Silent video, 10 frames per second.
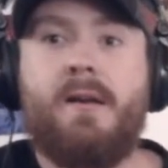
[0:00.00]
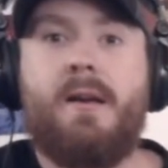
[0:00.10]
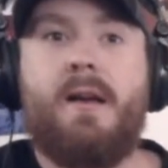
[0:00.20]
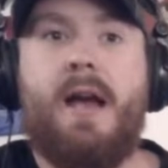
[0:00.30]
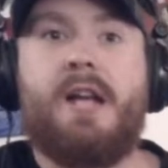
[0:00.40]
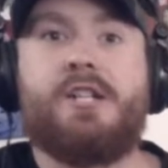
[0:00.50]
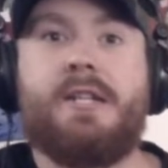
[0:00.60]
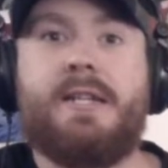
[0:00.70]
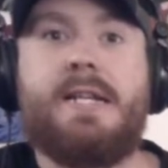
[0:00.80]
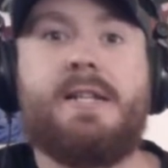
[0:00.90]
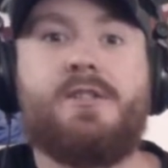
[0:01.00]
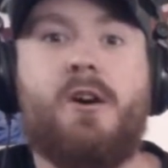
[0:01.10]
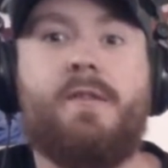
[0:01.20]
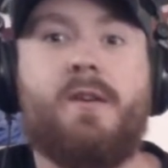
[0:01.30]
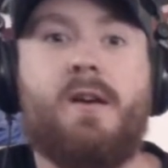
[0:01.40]
and she leans
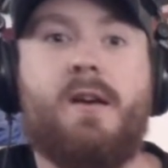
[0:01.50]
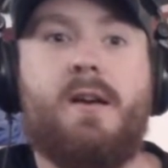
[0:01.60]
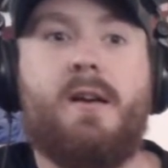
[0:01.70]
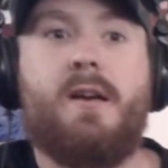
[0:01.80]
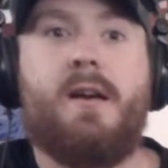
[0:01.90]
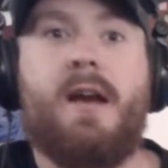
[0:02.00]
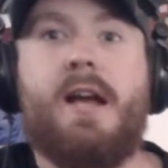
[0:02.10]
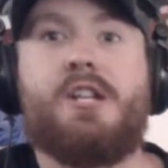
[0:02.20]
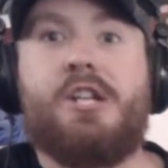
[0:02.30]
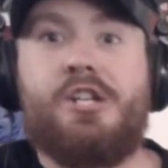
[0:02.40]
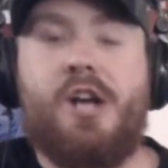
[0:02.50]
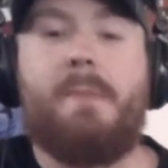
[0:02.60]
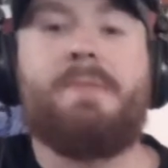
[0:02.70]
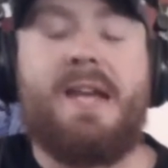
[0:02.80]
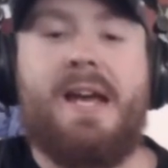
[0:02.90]
over, and she
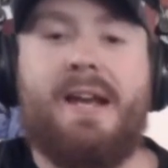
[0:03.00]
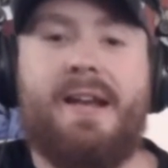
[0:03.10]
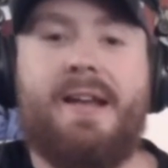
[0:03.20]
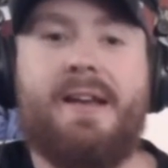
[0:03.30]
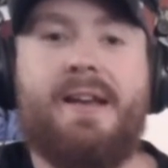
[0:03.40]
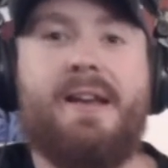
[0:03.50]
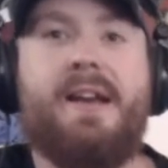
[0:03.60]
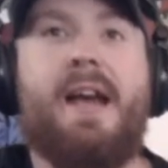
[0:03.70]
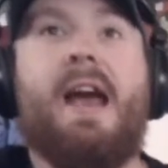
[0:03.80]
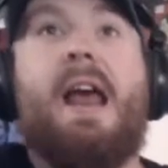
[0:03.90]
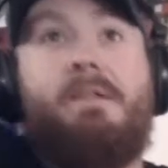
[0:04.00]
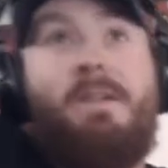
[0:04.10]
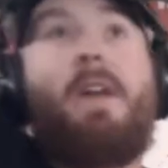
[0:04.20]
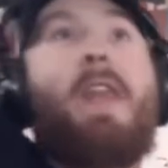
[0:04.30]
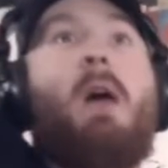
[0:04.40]
jumped in. And I
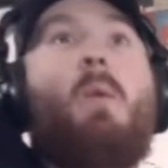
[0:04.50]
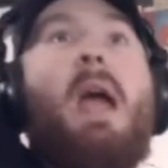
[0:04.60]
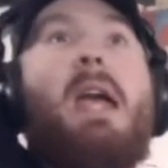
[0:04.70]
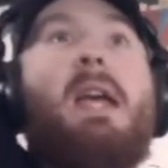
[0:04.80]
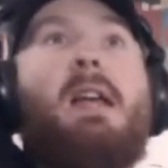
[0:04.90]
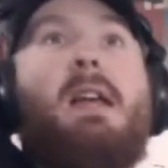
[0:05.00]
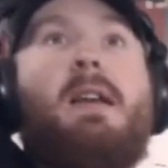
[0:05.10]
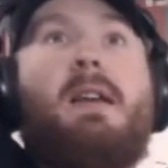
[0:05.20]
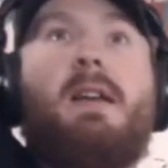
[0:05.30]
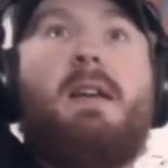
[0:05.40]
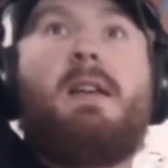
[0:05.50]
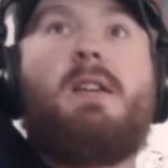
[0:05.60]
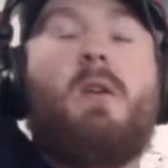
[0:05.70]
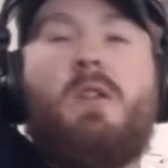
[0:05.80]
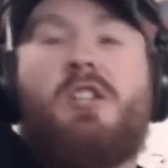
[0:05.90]
felt that weight.
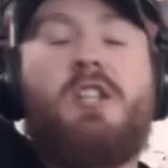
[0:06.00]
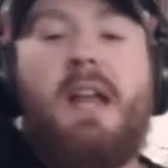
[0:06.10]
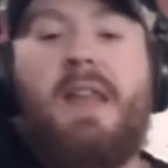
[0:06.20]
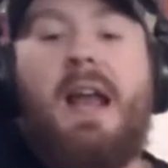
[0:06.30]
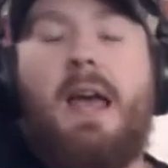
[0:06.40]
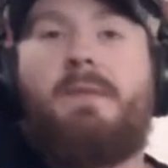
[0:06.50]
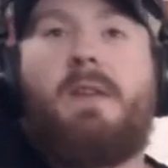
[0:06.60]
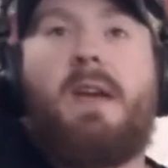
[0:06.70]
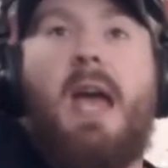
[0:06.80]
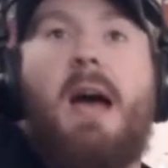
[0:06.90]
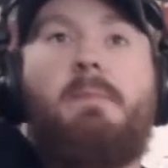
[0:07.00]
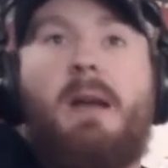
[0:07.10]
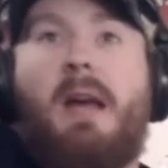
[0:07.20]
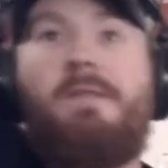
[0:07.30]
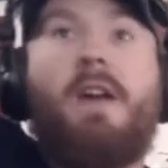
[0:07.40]
She's not that heavy of a cat, but
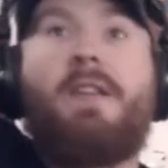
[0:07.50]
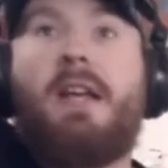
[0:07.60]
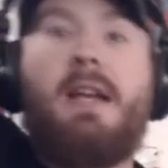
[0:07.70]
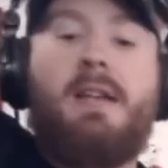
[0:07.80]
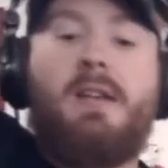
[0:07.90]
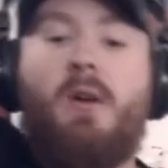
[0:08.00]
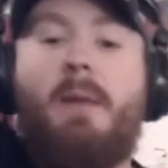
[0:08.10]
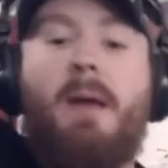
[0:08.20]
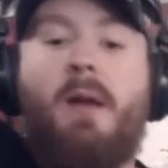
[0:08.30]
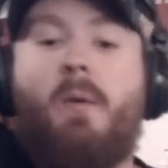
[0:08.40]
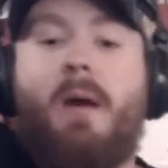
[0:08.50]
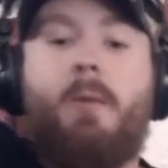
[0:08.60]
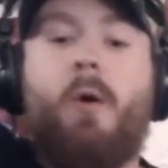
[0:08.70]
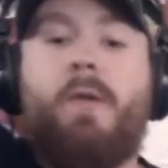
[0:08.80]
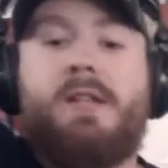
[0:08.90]
I felt it, and I'm
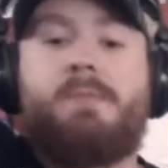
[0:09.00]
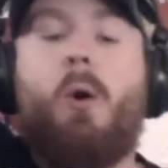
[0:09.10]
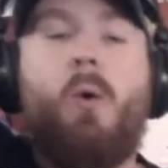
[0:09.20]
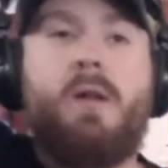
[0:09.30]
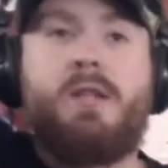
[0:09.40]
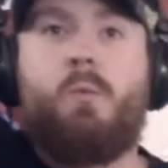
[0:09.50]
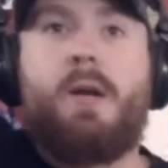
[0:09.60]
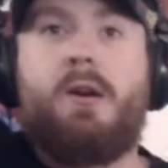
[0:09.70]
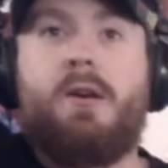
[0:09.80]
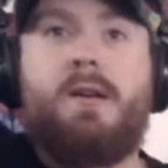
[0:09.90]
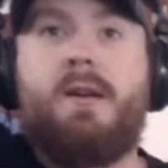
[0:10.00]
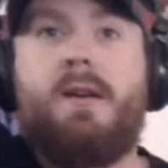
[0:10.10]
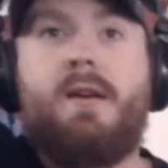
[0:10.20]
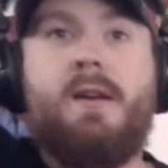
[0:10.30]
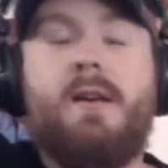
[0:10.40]
holding this pole. It's a weird,
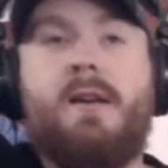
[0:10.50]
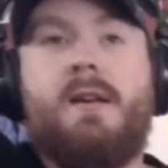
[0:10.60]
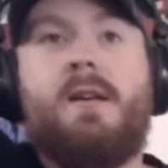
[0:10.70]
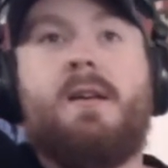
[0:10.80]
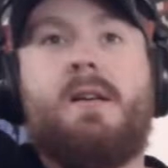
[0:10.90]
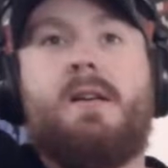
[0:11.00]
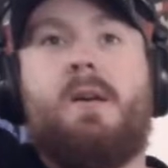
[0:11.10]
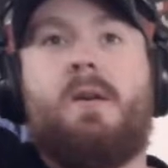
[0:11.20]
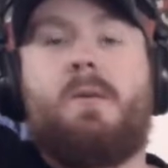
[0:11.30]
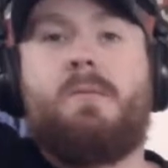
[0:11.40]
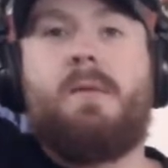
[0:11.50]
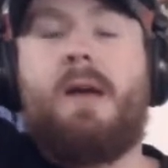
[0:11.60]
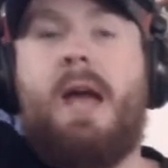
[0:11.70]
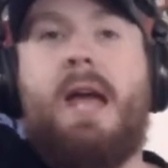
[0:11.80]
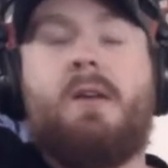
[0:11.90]

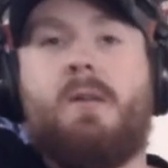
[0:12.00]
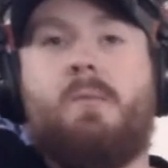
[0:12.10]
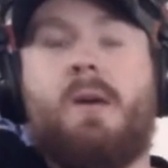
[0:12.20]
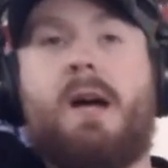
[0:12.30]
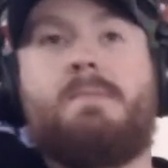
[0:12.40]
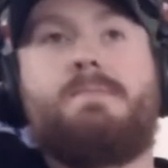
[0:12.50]
angle and whatnot.